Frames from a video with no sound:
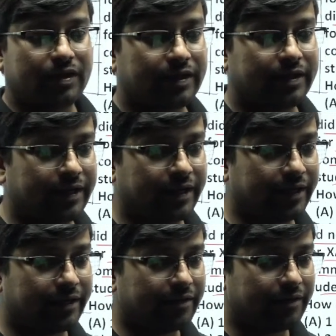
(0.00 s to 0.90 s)
Getting
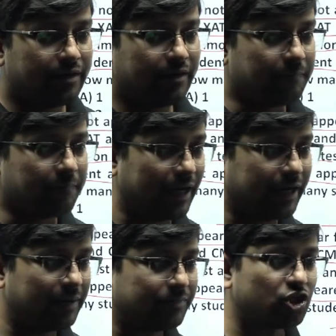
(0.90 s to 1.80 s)
it? My
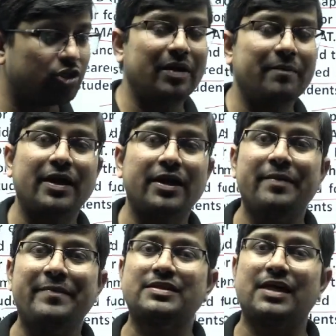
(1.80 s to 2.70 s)
name, Chinmay, my
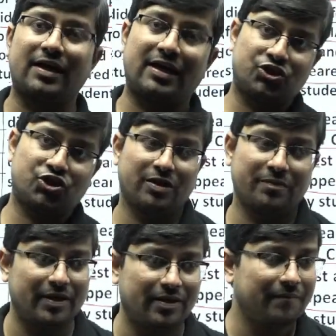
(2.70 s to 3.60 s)
name is Ankit
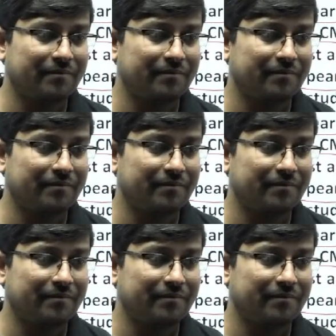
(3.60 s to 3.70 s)
Sharma.